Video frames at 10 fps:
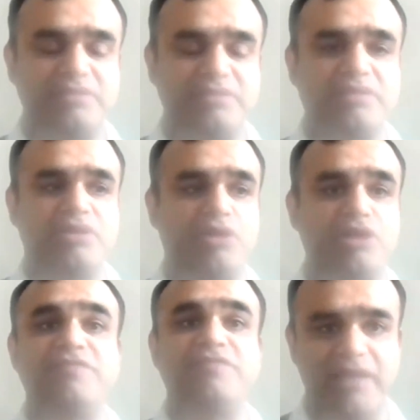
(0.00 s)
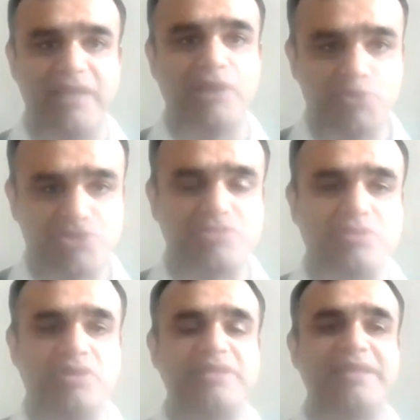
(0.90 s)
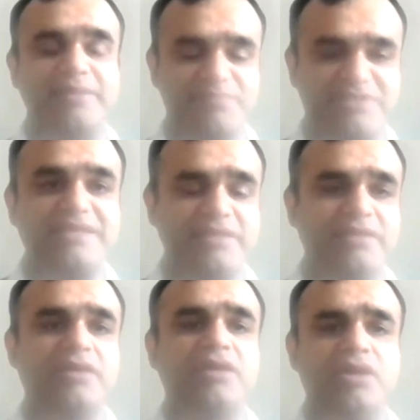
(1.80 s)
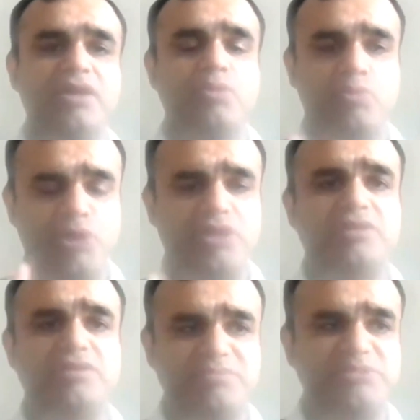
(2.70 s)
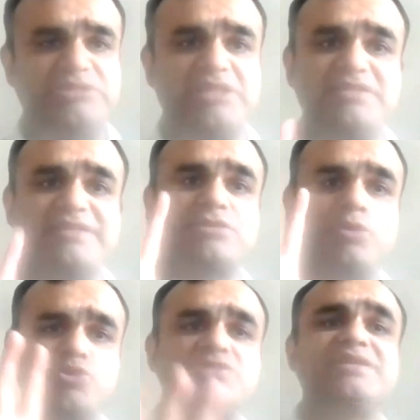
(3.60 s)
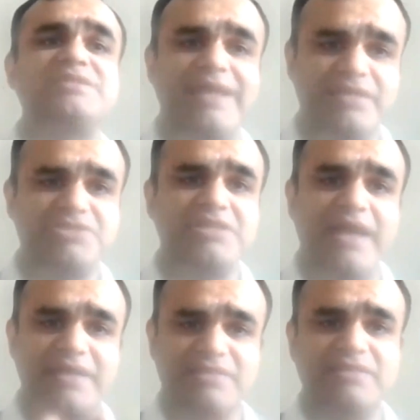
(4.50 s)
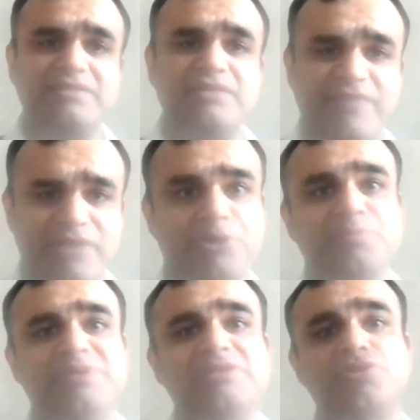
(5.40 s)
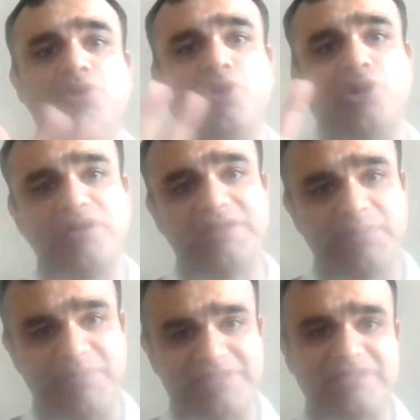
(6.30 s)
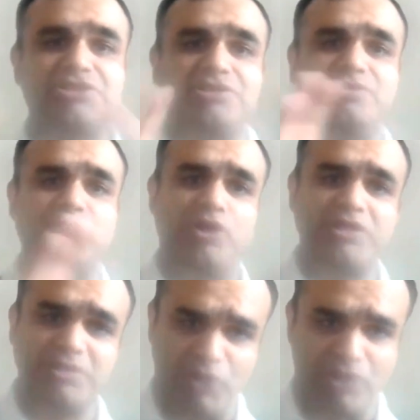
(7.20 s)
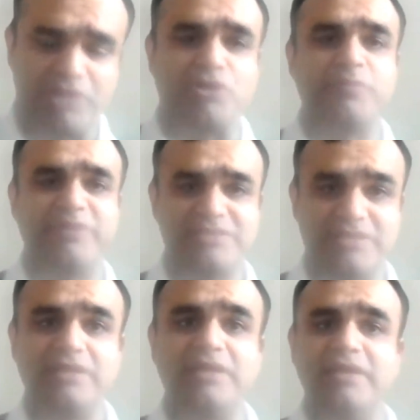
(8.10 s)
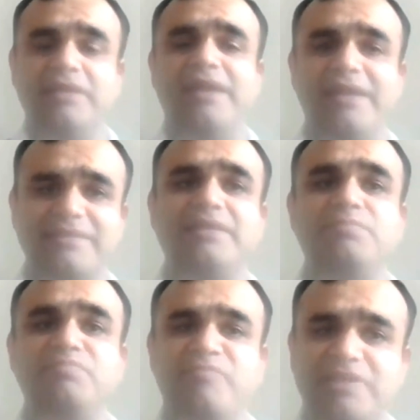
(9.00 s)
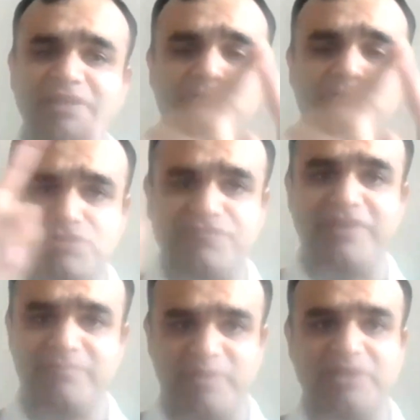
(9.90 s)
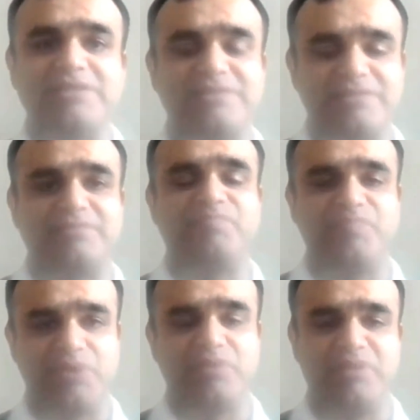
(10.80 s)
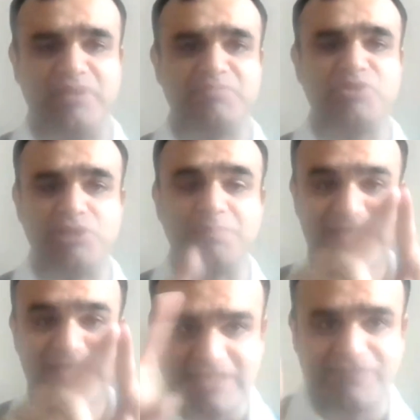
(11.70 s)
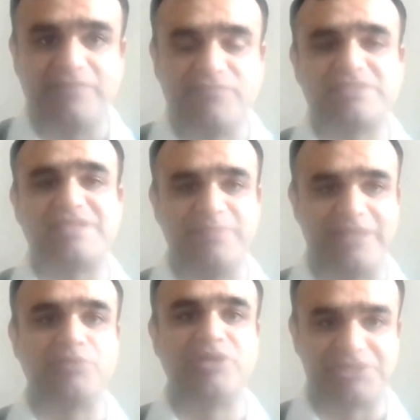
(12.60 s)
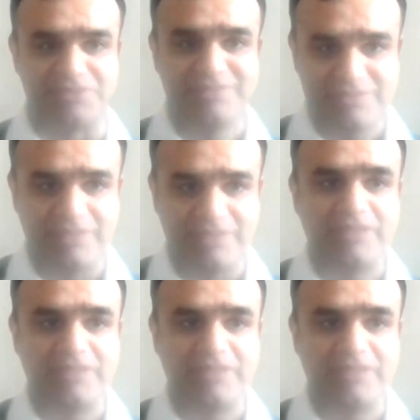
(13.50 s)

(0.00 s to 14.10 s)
or the fund house or the AMC would just disclose their strategy either in the fund documents or in the presentation or in the product documents. And then within those framework, the basic framework set by regulations,